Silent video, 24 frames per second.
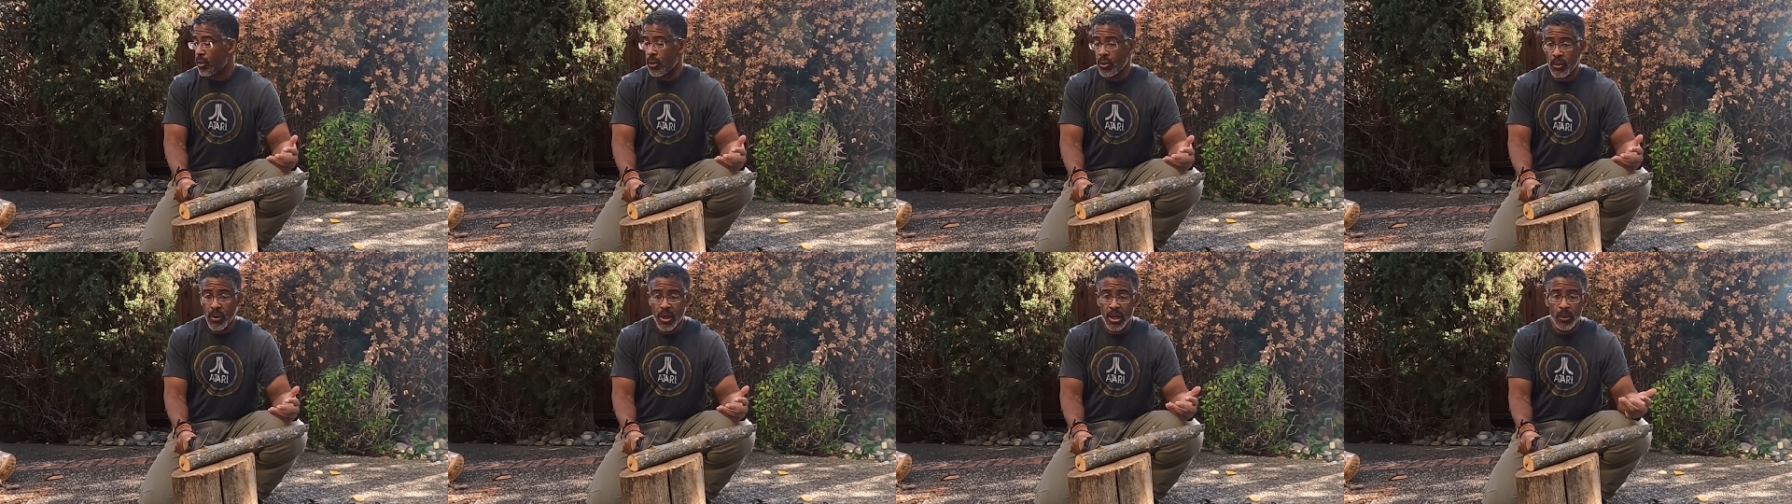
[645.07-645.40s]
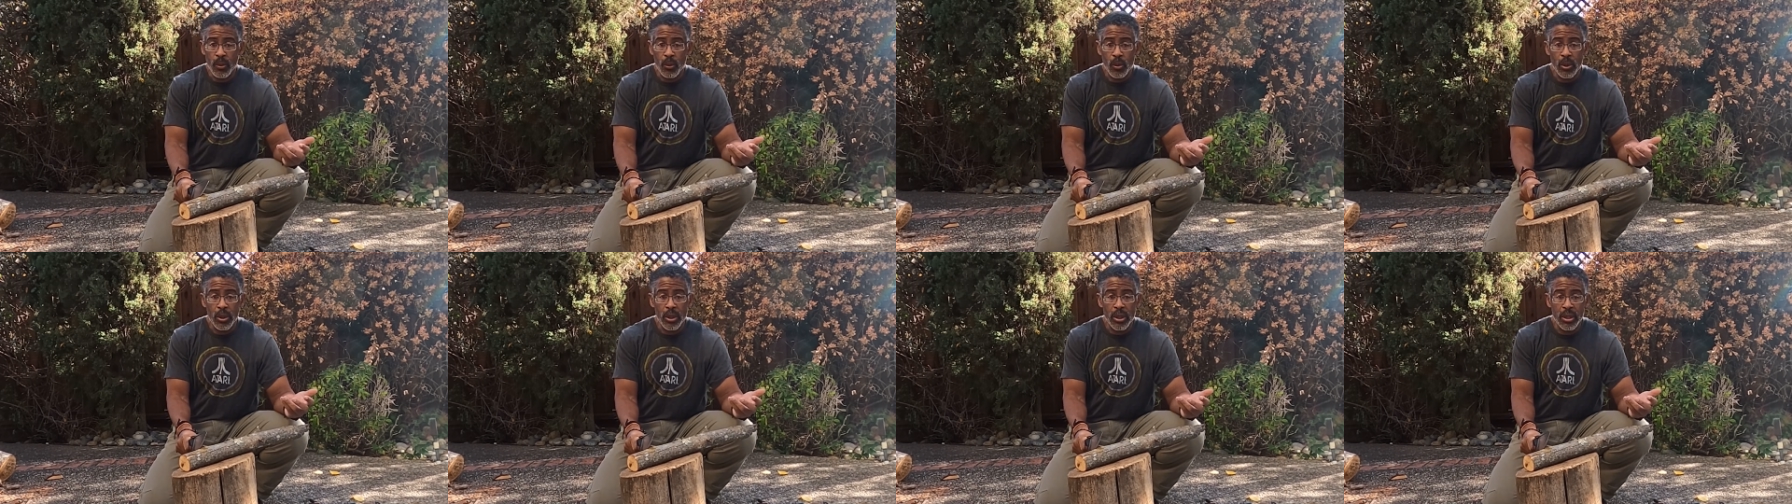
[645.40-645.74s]

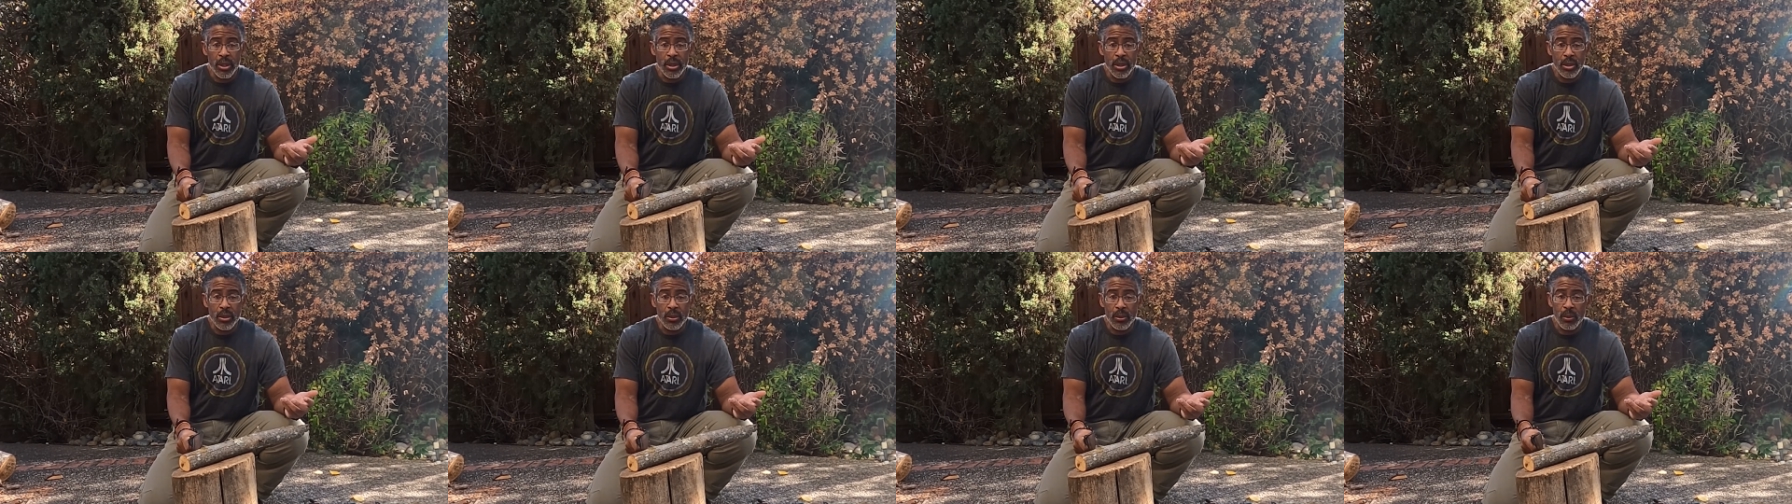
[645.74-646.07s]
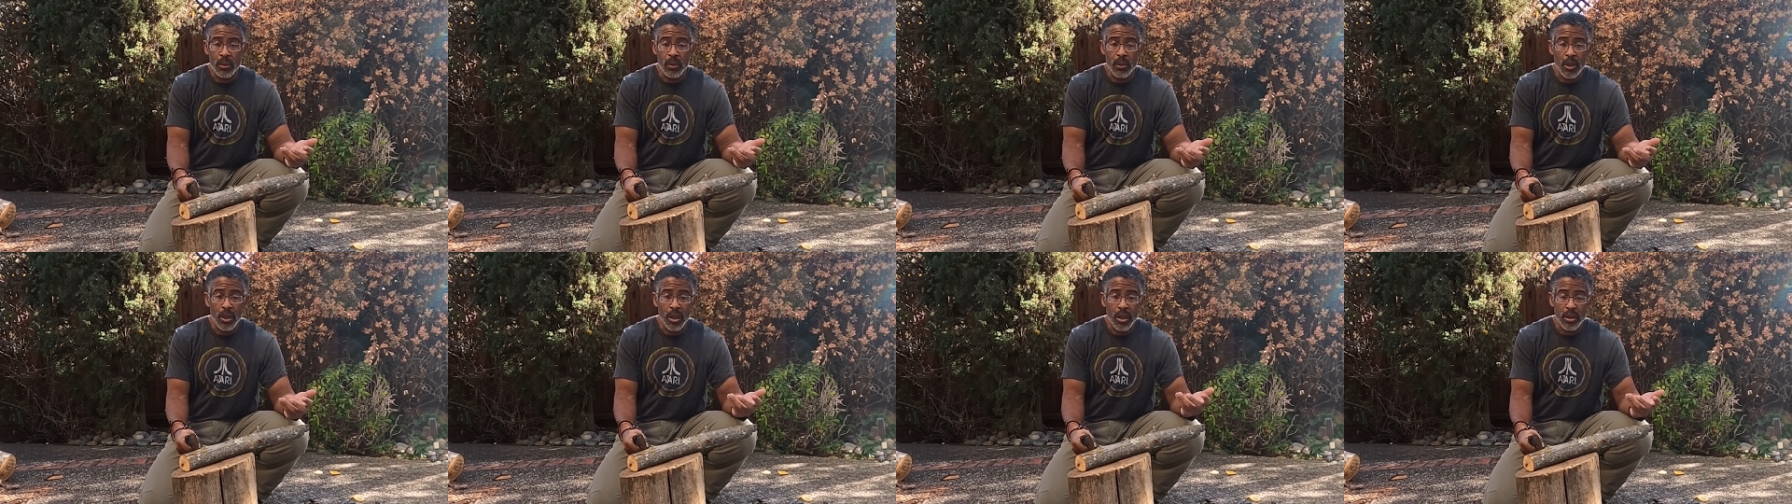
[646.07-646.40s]
great wood
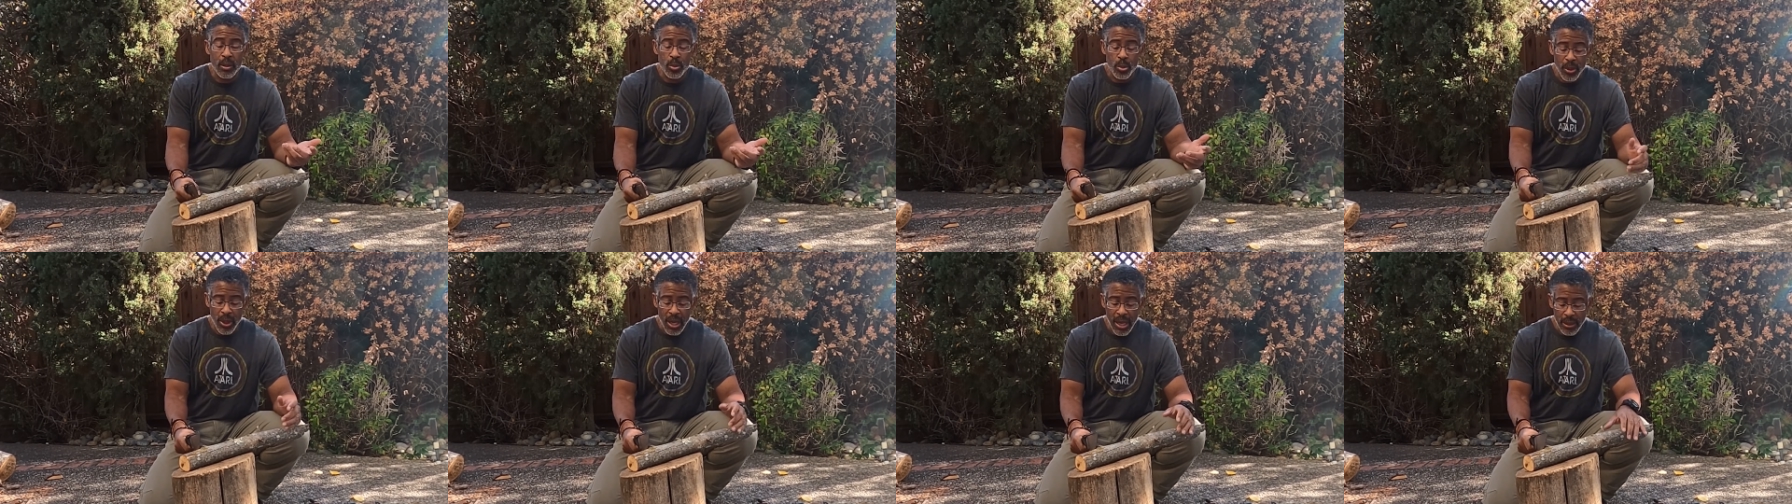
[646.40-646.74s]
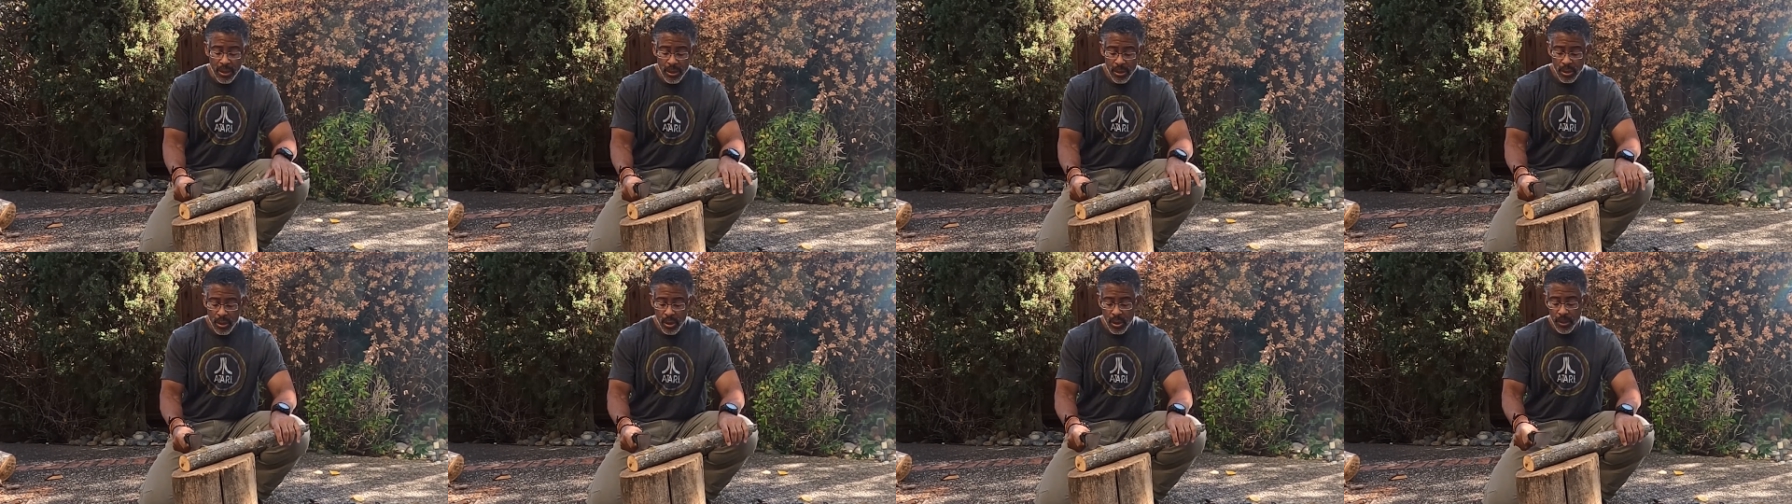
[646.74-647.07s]
to
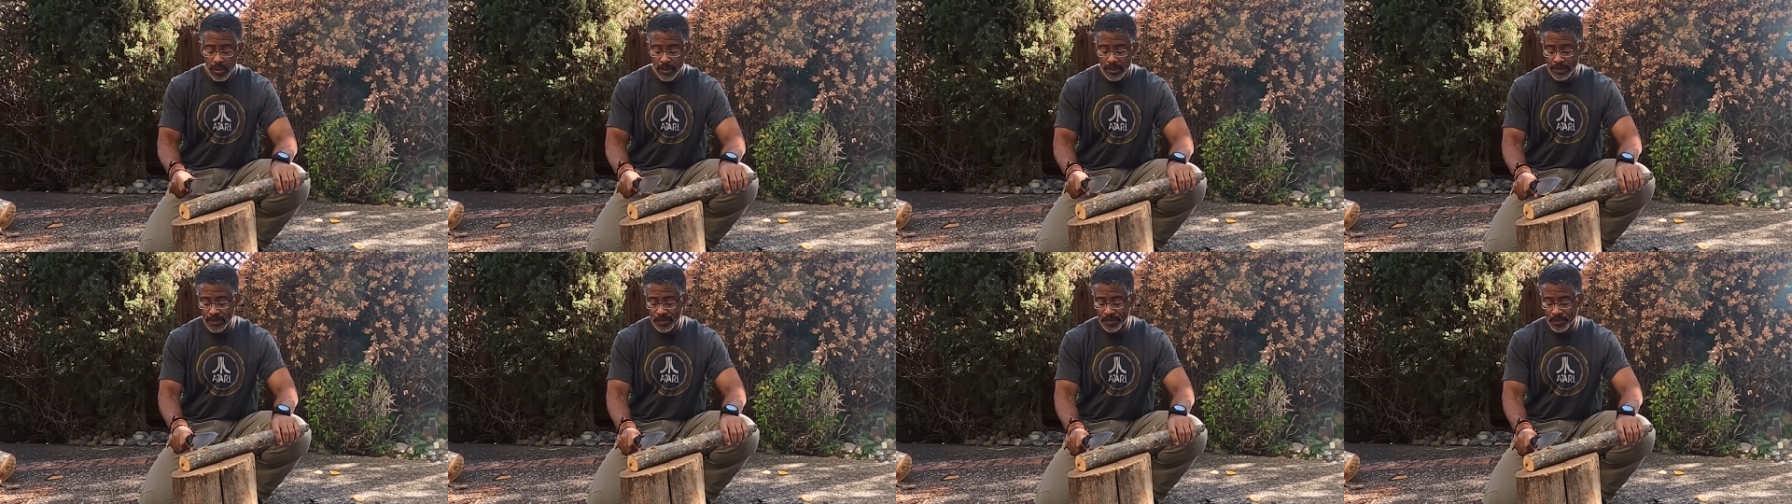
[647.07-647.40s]
practice on.